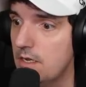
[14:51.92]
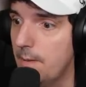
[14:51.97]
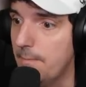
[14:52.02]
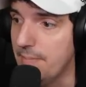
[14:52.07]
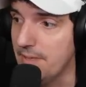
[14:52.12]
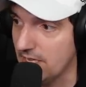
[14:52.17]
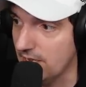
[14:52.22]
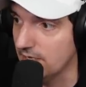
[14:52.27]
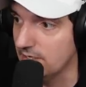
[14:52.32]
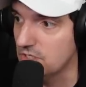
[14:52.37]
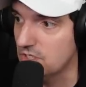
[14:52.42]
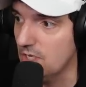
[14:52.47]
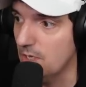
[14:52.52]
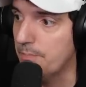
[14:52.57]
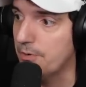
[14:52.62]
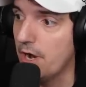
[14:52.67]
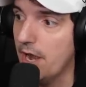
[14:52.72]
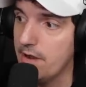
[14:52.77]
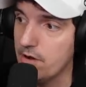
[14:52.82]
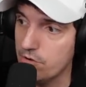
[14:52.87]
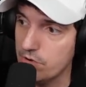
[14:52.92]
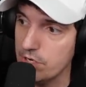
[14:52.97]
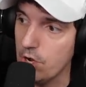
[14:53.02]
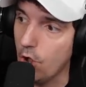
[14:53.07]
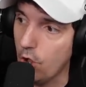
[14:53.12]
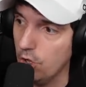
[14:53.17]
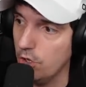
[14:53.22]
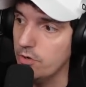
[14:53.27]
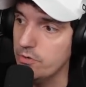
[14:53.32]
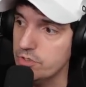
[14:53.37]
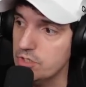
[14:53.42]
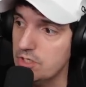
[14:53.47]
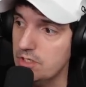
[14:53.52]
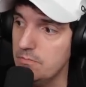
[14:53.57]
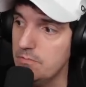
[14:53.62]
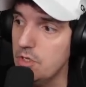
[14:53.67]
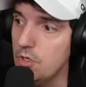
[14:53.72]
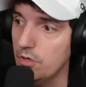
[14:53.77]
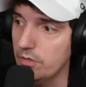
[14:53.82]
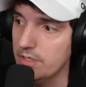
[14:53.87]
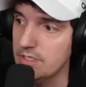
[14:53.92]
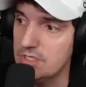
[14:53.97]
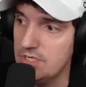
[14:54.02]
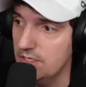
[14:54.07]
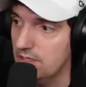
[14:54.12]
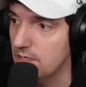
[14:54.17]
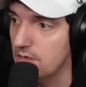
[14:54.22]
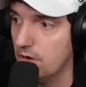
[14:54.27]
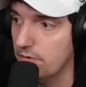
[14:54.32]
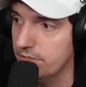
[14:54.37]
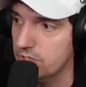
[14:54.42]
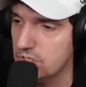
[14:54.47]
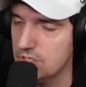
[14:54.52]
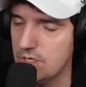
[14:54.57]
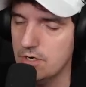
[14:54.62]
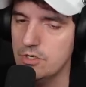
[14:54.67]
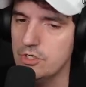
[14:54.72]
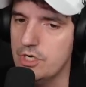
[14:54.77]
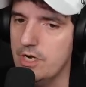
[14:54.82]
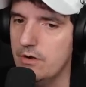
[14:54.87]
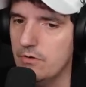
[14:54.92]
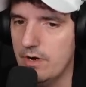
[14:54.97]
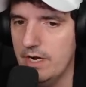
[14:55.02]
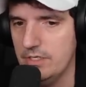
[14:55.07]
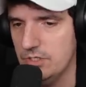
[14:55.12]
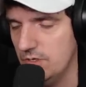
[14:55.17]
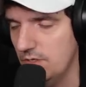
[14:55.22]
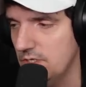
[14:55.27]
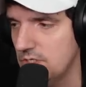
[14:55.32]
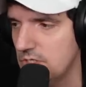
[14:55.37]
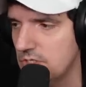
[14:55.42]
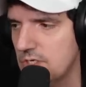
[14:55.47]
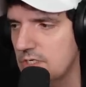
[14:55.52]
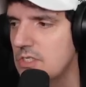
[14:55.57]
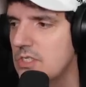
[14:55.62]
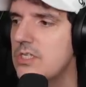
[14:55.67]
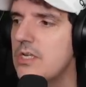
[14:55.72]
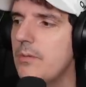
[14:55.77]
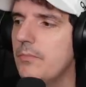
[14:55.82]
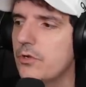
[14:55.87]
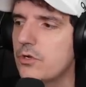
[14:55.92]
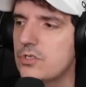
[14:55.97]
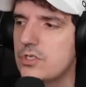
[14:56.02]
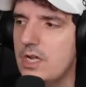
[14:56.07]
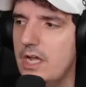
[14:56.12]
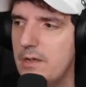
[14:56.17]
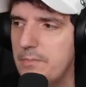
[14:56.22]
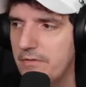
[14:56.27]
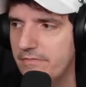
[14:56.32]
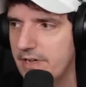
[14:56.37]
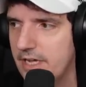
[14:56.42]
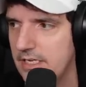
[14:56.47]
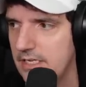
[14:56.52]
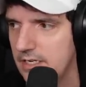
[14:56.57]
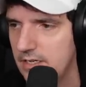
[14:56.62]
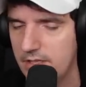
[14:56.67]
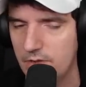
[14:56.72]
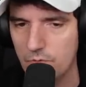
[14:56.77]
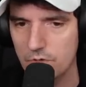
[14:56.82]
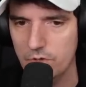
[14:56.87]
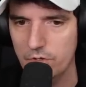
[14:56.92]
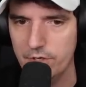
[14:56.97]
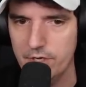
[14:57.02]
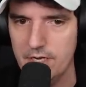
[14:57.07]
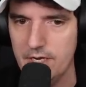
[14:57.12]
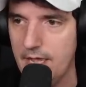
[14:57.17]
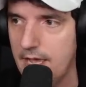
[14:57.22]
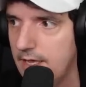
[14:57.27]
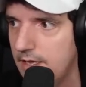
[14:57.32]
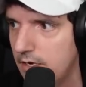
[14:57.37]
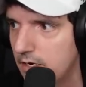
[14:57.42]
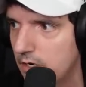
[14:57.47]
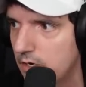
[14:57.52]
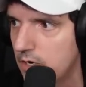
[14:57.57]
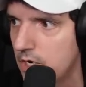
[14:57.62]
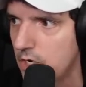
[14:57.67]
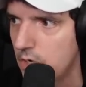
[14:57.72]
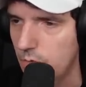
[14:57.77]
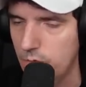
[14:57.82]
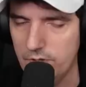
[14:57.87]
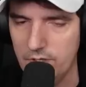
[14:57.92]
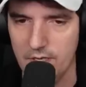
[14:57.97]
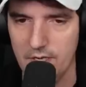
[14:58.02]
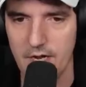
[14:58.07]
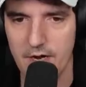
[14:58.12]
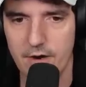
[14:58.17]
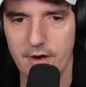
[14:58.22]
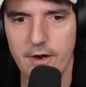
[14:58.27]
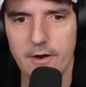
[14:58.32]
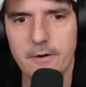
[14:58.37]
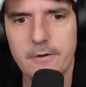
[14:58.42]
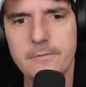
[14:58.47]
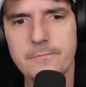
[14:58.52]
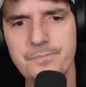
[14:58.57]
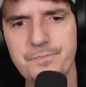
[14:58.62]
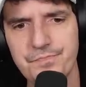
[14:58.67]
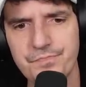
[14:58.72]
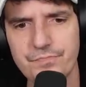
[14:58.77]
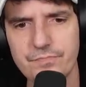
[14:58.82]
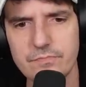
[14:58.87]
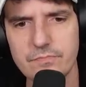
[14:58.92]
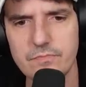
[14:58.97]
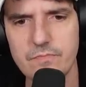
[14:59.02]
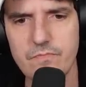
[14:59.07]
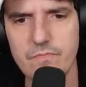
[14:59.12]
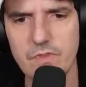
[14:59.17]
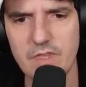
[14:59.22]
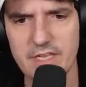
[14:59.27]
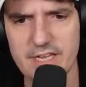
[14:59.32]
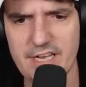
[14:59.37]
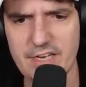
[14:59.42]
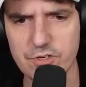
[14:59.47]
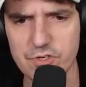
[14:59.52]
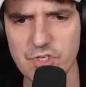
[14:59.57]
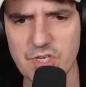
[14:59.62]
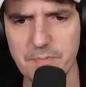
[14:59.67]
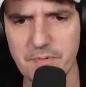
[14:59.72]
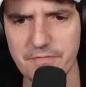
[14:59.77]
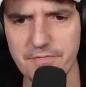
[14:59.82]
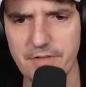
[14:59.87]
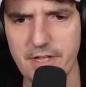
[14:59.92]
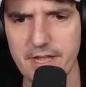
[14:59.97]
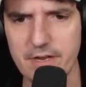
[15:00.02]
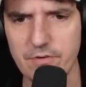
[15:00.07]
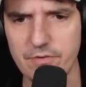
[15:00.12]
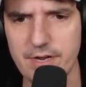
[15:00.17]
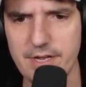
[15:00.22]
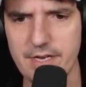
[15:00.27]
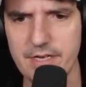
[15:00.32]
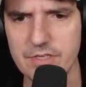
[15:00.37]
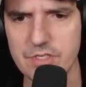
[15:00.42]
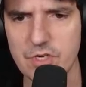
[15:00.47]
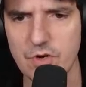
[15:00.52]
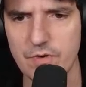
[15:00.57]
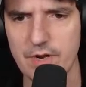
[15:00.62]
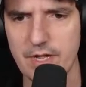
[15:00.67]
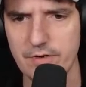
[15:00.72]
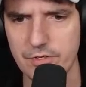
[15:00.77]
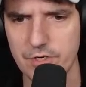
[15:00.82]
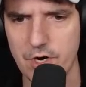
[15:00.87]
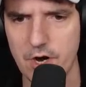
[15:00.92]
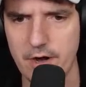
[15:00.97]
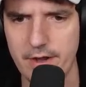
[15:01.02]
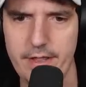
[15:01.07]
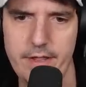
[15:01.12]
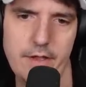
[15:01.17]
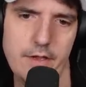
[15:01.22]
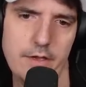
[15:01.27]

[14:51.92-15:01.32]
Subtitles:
Because the priority all goes to the Mutalisk and then all the Scourge hit, right? So this is a similar type of idea that we're looking at here with the Carrier. Interceptor flying radius around target